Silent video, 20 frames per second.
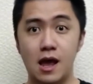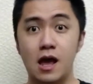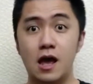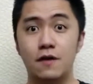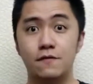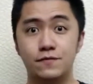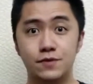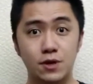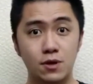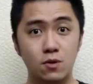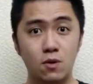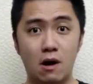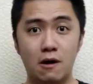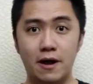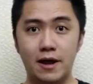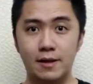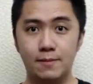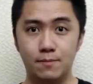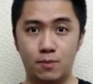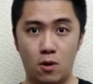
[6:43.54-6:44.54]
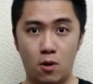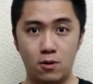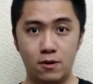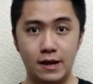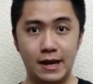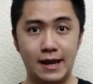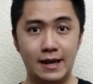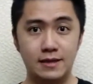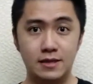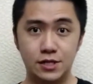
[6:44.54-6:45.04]
If you are an importer
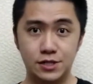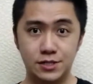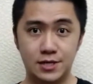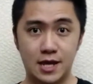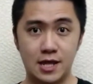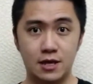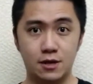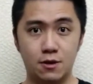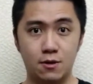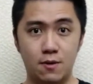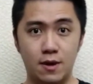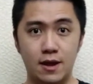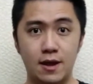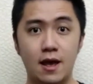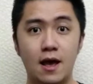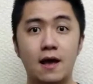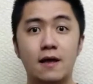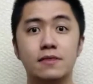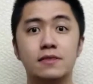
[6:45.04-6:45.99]
in this category,